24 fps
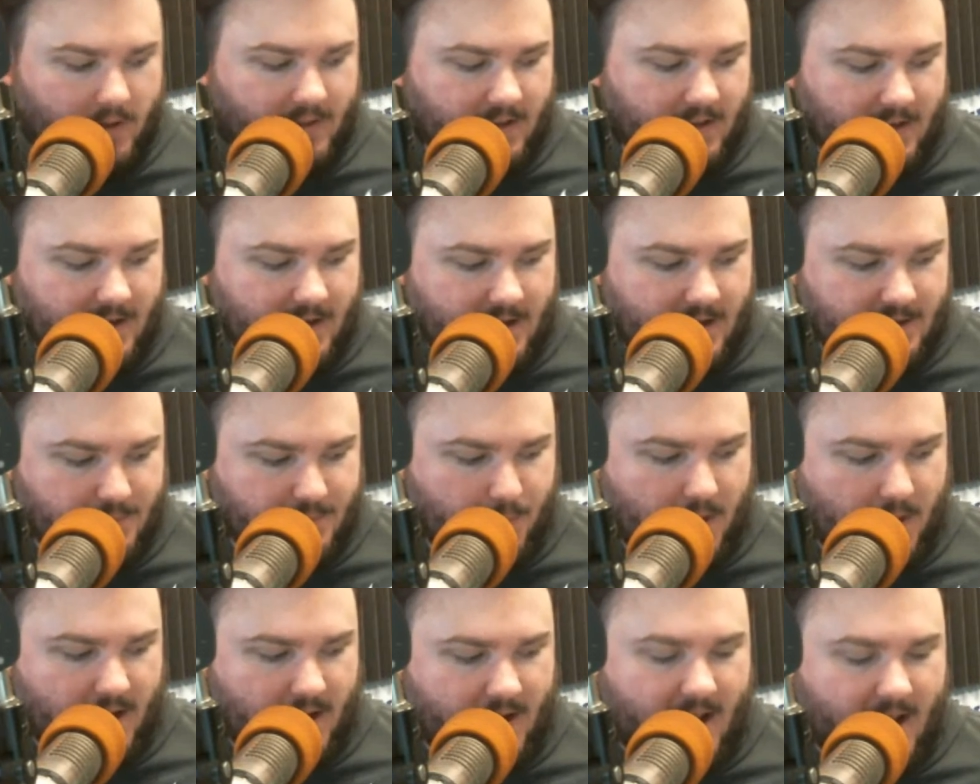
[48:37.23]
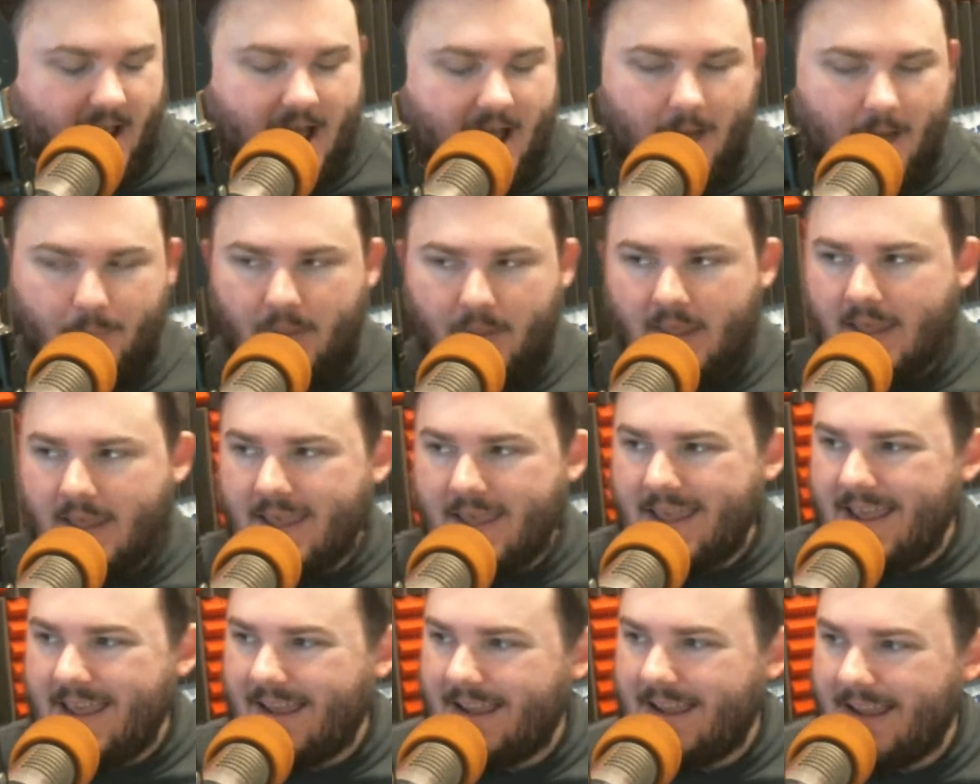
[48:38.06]
the ESPN app,
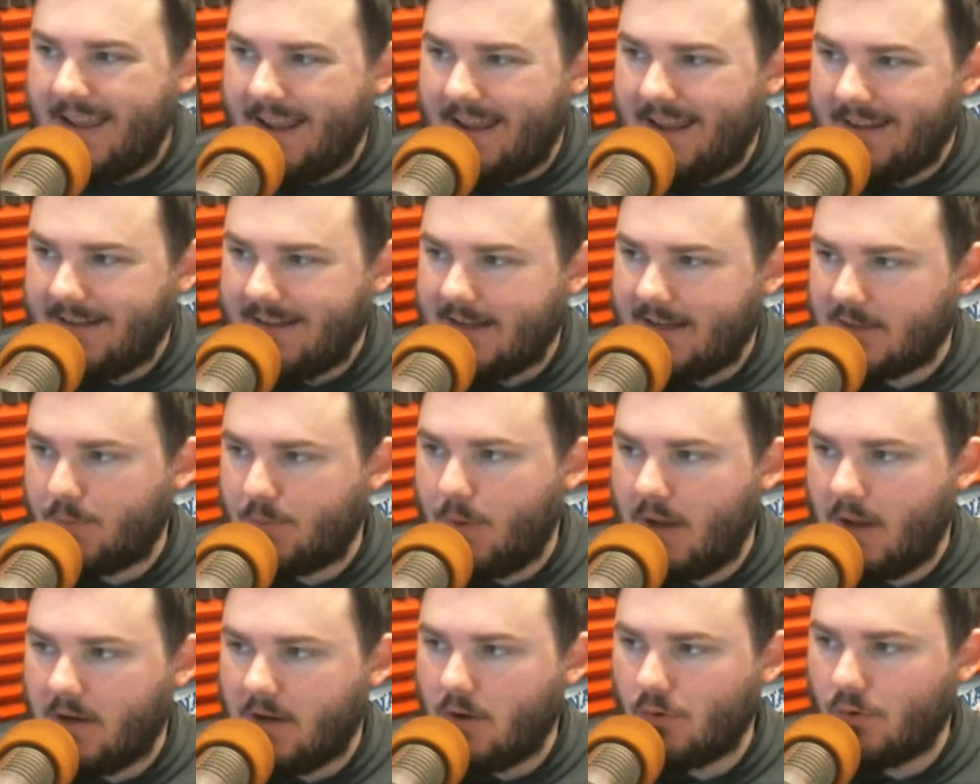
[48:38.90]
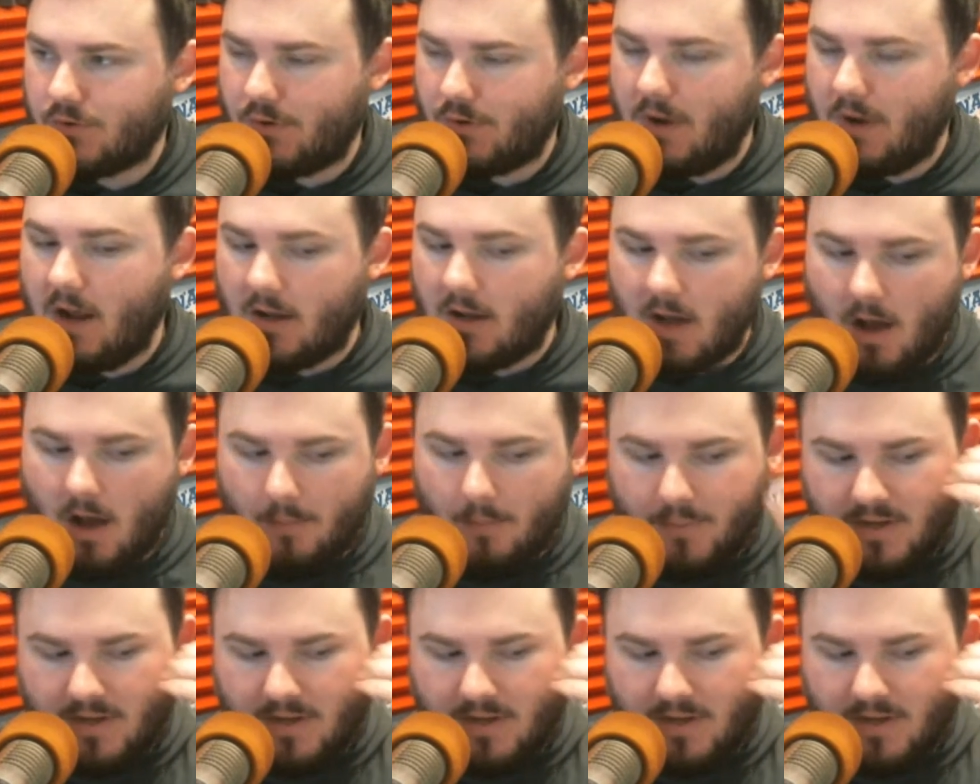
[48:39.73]
and ESPNCoastal.com.